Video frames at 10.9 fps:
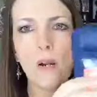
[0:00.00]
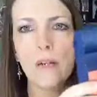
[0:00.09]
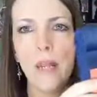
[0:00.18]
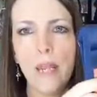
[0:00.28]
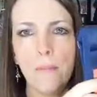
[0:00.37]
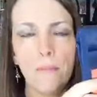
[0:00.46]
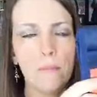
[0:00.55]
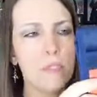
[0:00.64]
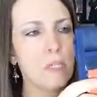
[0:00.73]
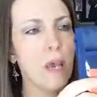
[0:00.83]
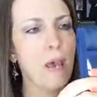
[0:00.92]
our name
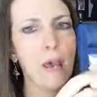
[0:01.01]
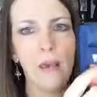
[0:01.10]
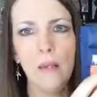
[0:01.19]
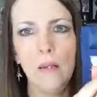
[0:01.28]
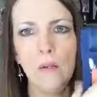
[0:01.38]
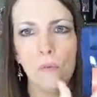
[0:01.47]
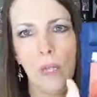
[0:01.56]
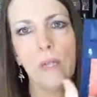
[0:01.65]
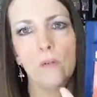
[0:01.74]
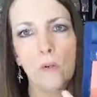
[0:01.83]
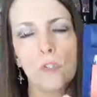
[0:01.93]
tag,
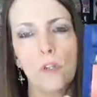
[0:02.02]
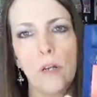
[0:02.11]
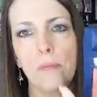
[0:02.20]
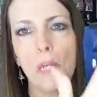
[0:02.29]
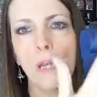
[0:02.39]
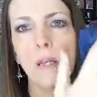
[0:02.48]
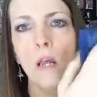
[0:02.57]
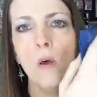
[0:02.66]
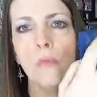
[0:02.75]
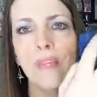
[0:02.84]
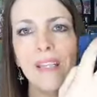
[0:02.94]
and of course our name tag.
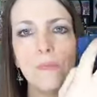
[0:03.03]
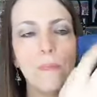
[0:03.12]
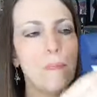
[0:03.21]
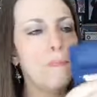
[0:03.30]
These